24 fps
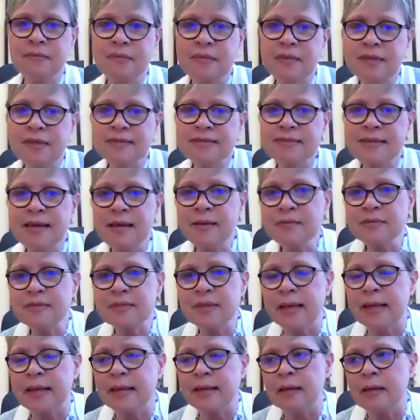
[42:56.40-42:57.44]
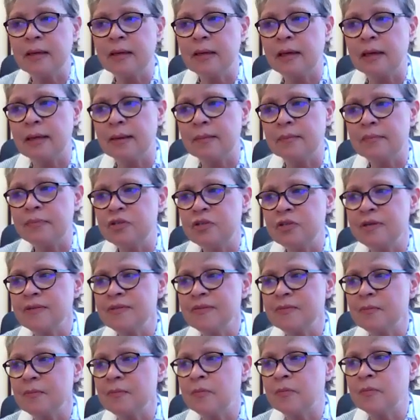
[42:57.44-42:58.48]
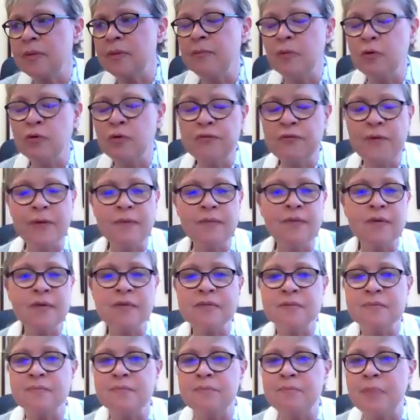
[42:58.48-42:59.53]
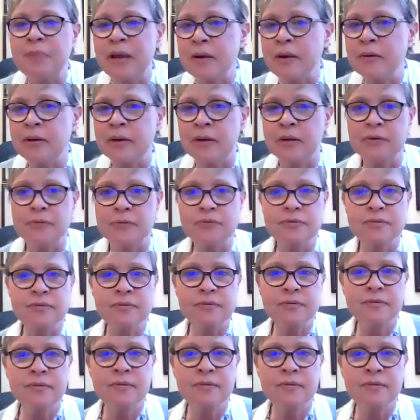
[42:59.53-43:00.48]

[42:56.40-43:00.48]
It sounds like just removing these barriers,